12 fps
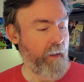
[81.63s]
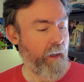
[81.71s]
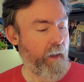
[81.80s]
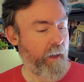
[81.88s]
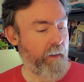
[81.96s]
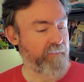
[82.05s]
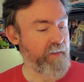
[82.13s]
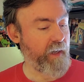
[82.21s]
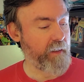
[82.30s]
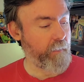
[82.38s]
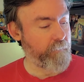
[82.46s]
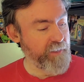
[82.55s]
I've
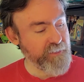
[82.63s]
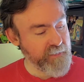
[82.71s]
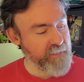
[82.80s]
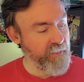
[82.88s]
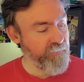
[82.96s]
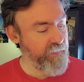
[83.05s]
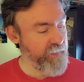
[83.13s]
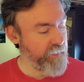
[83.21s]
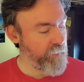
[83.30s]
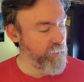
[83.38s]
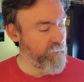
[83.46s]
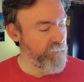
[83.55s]
got a bunch of stuff
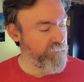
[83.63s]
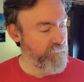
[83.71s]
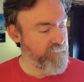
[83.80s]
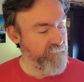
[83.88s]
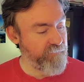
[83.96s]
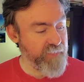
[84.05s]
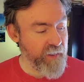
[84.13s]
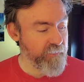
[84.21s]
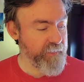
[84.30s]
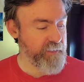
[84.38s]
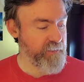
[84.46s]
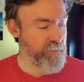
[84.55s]
here from
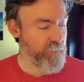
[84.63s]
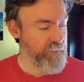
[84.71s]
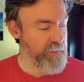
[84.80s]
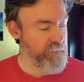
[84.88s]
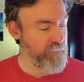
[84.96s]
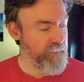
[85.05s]
various sources.